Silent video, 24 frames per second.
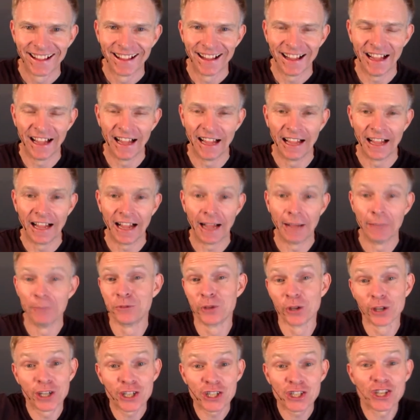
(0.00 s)
I'm
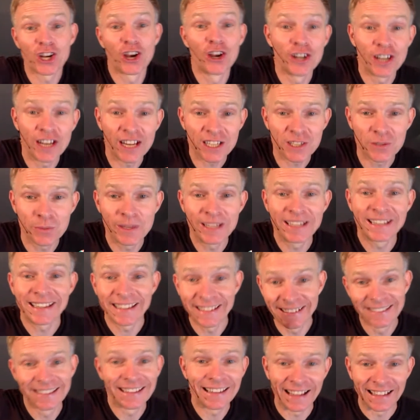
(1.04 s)
doing a show next week
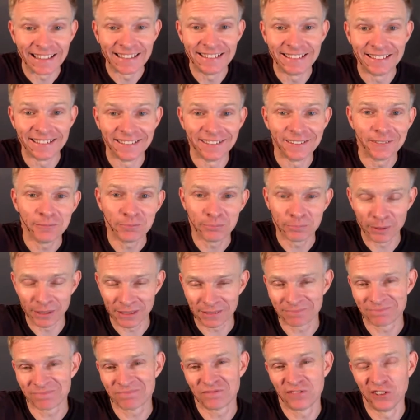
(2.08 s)
in London, but
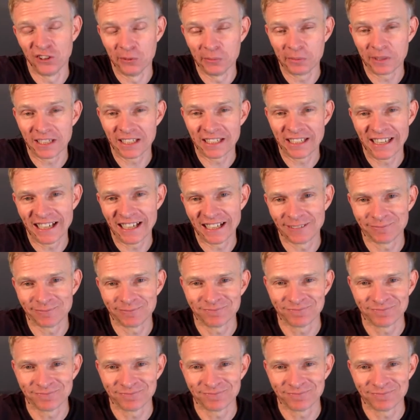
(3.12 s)
filming it here.